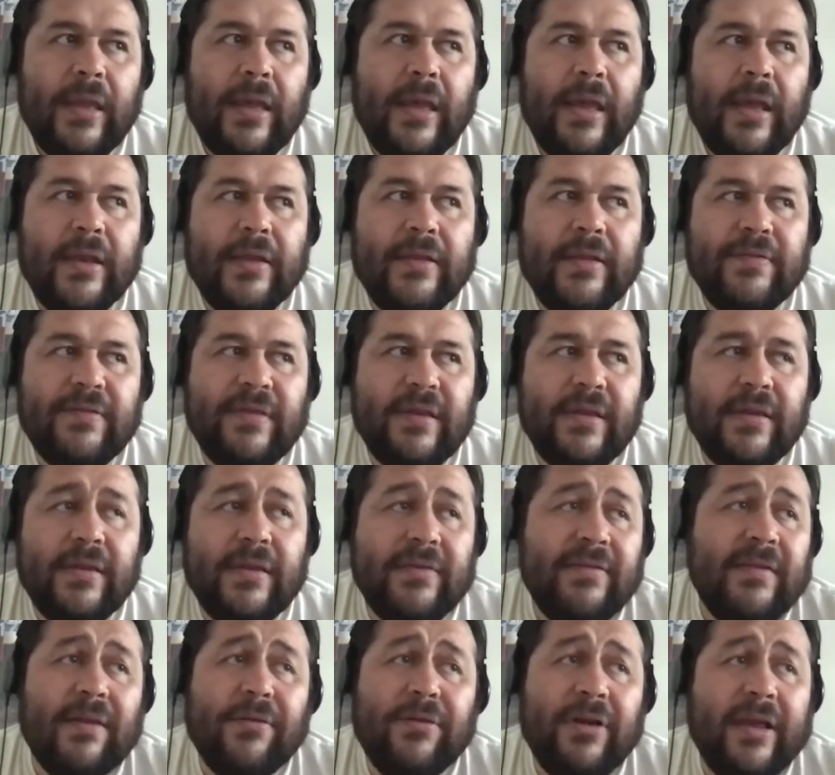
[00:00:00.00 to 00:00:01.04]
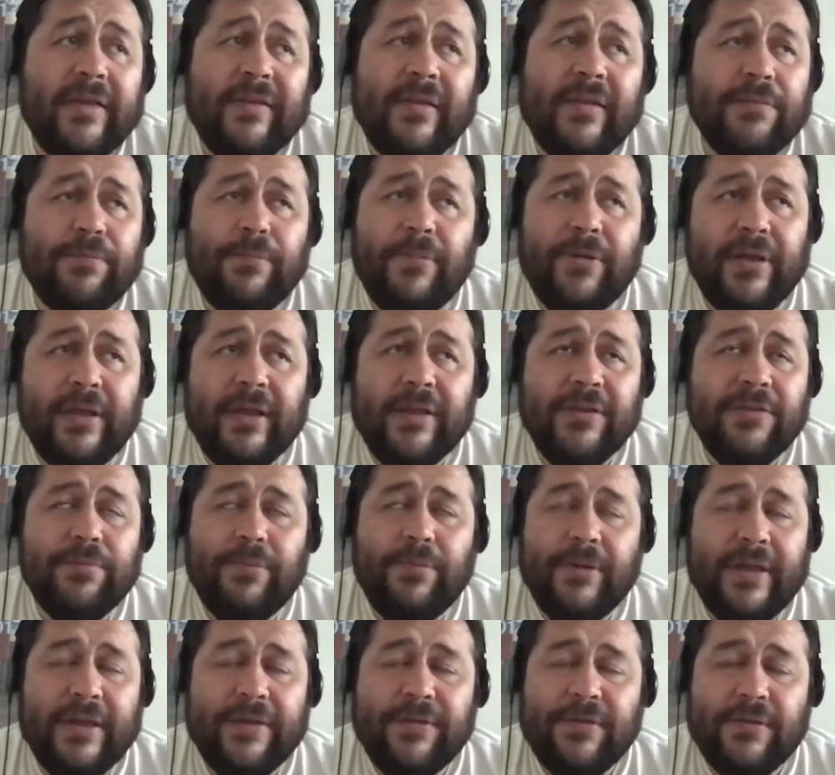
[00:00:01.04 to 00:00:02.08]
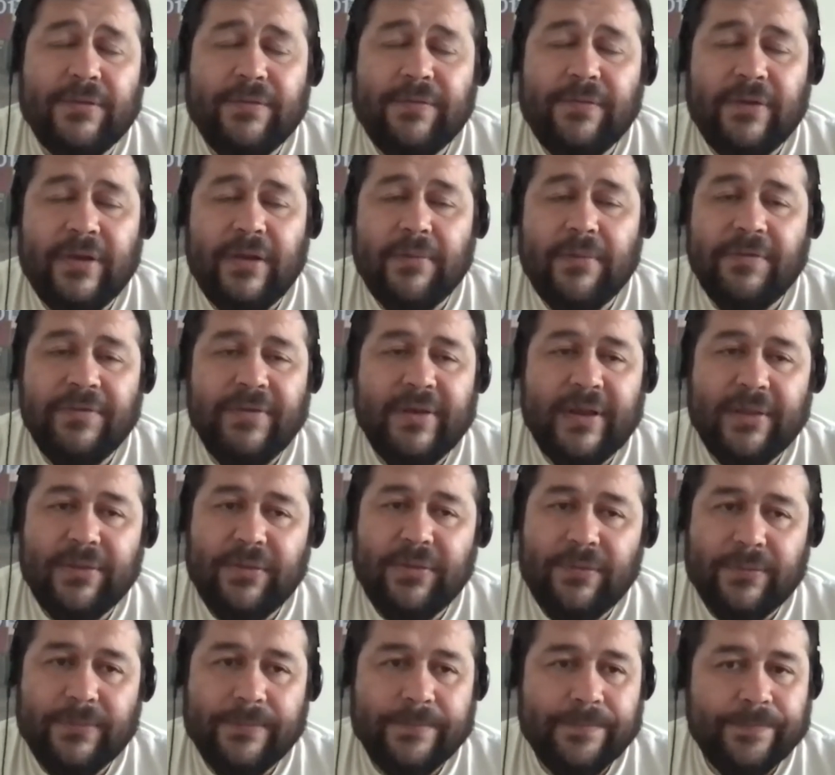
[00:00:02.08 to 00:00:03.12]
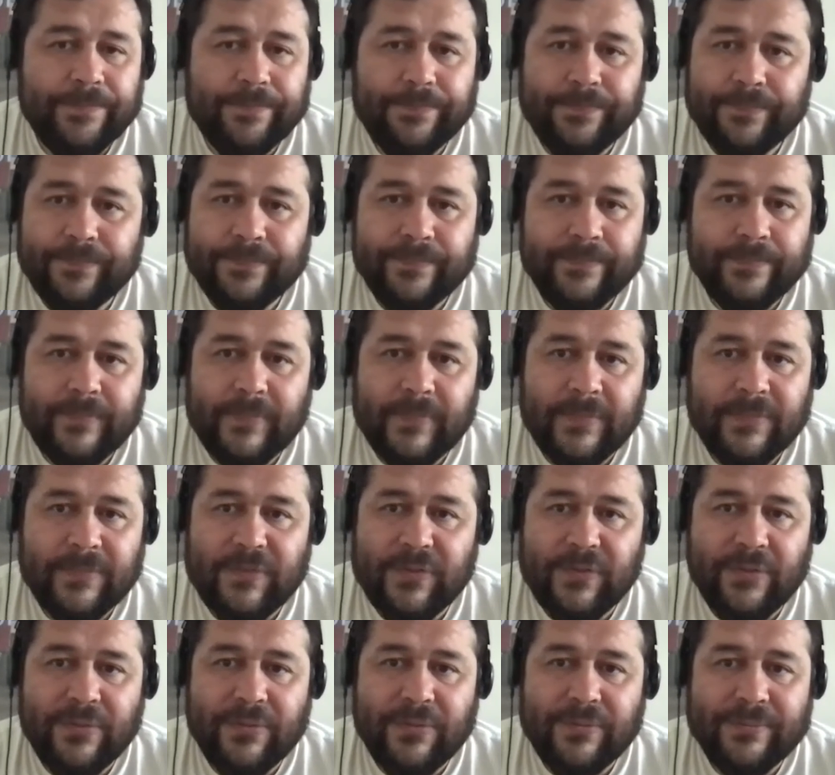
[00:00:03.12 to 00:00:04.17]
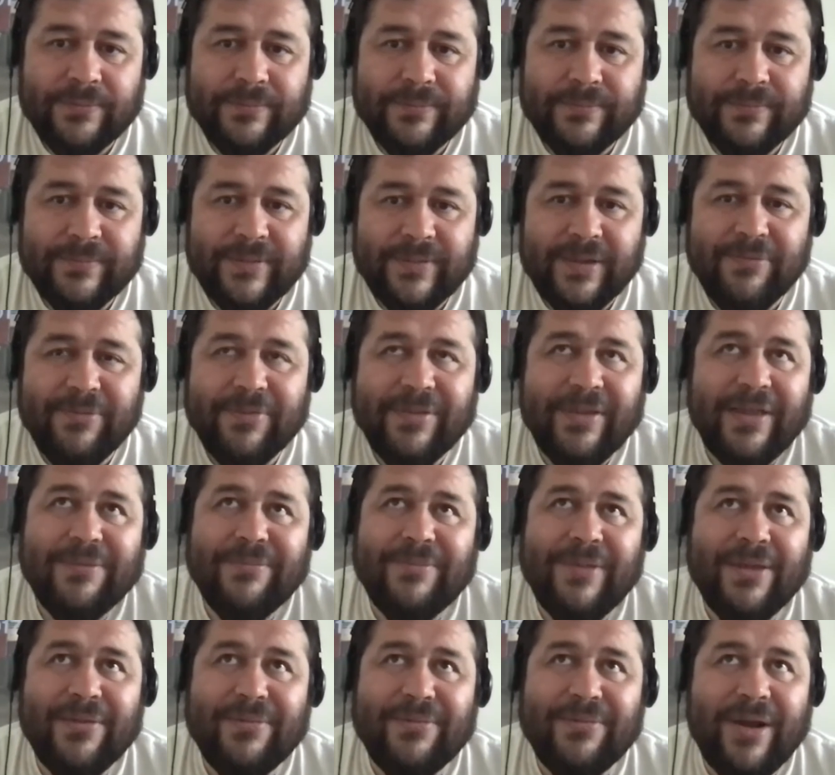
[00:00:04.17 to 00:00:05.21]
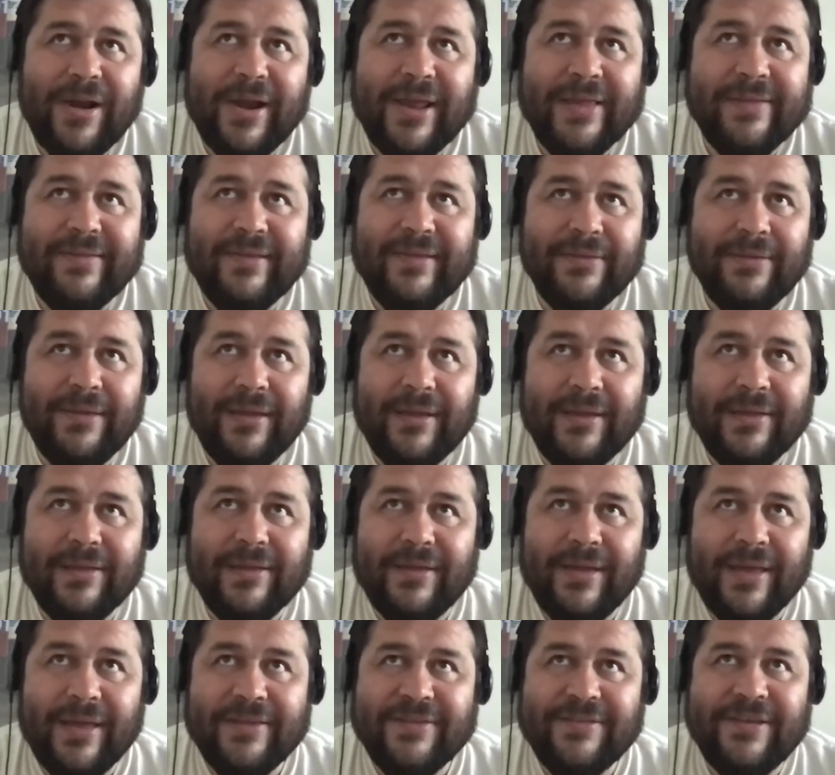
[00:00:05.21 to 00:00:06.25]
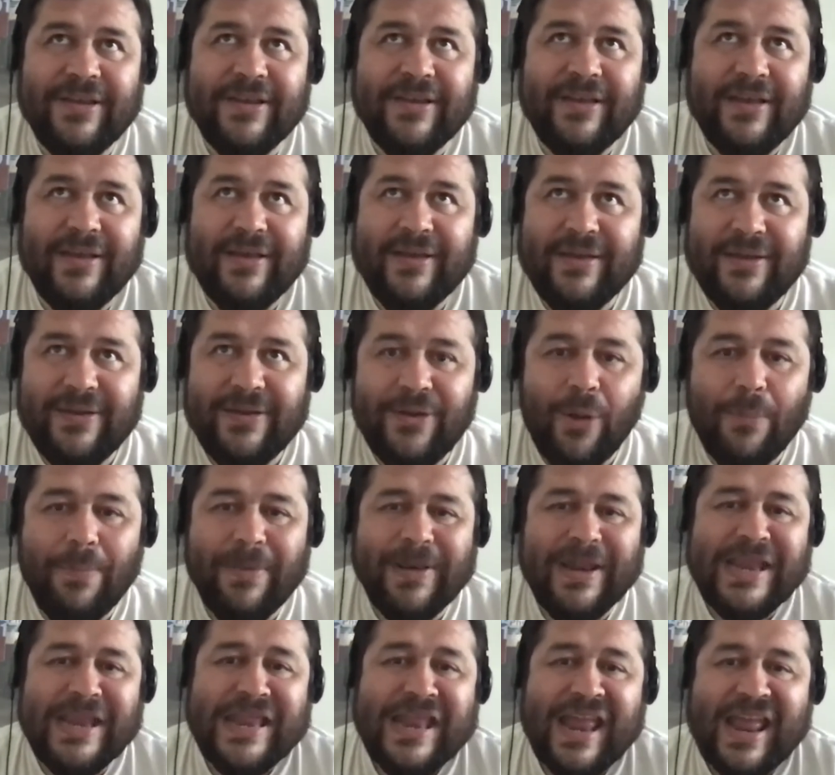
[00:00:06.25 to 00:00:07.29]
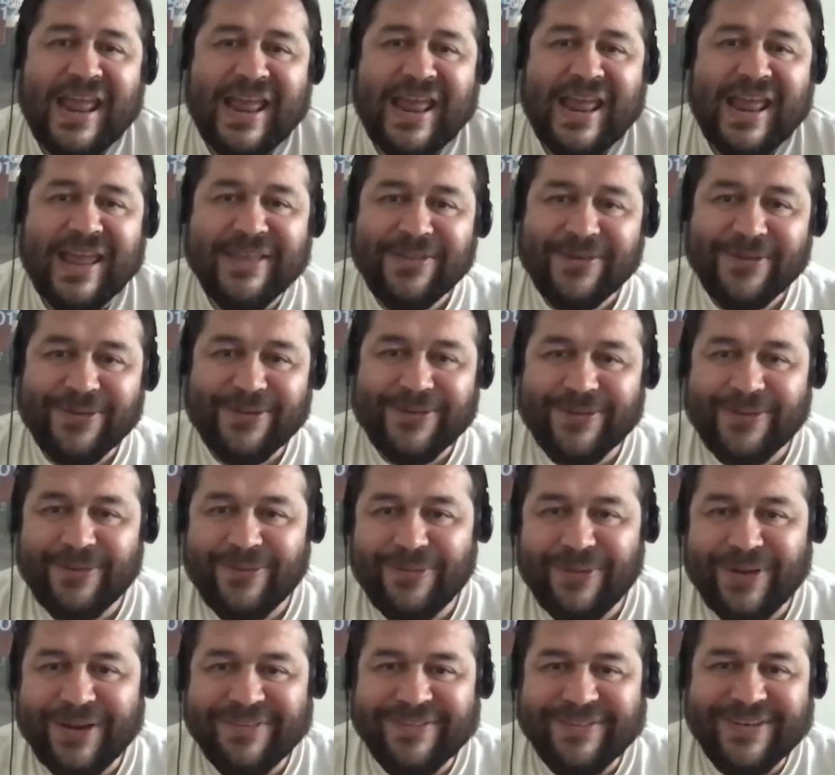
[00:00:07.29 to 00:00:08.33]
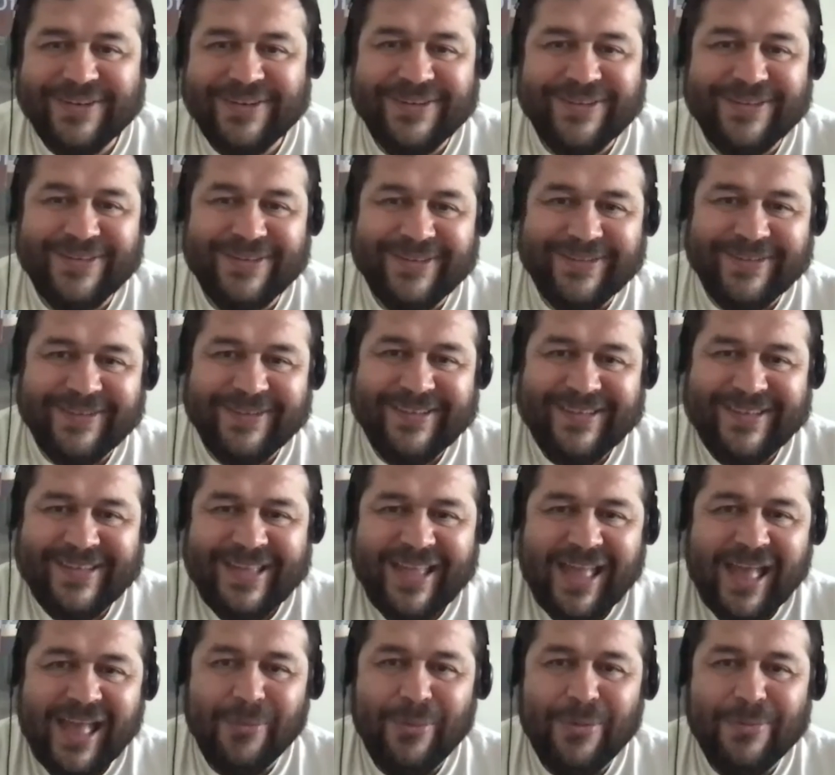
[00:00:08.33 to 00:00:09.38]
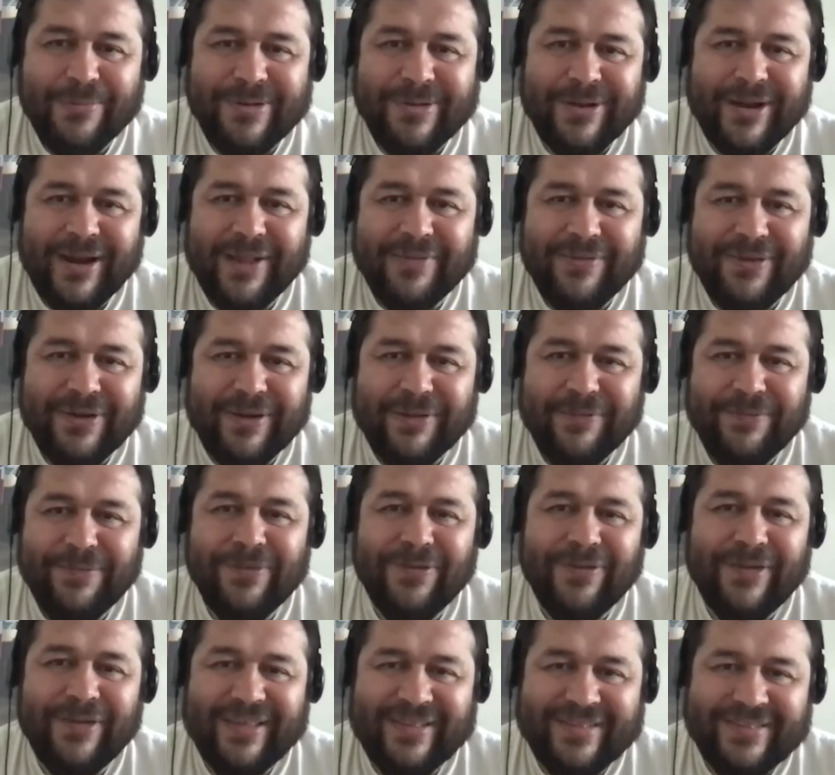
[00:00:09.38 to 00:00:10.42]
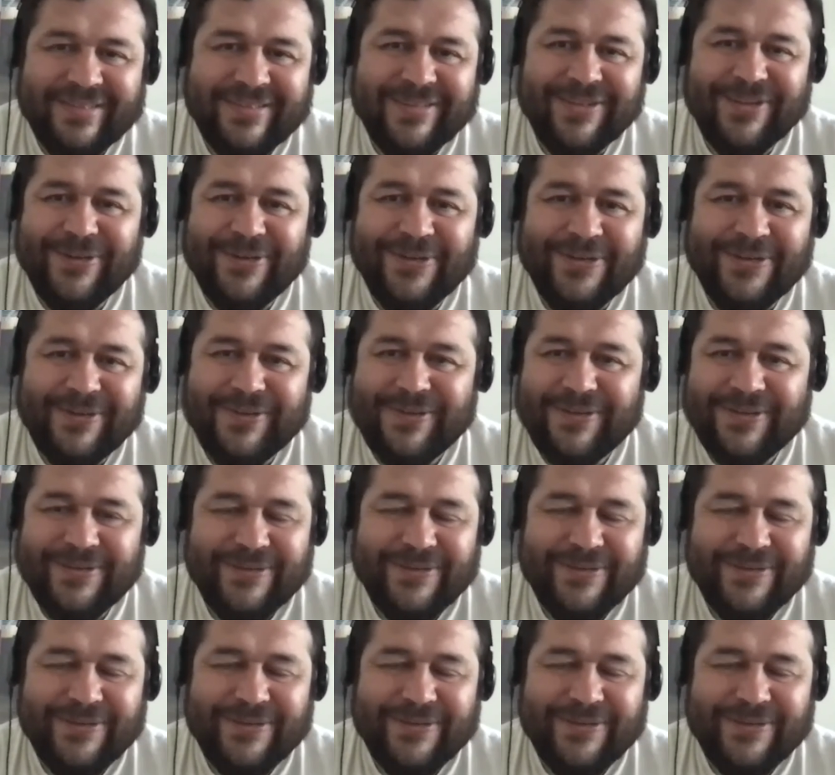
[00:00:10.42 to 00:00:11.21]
it's a great inspiration for everything I do. So every time I'm writing, I check opening night or whatever, or a woman under influence, or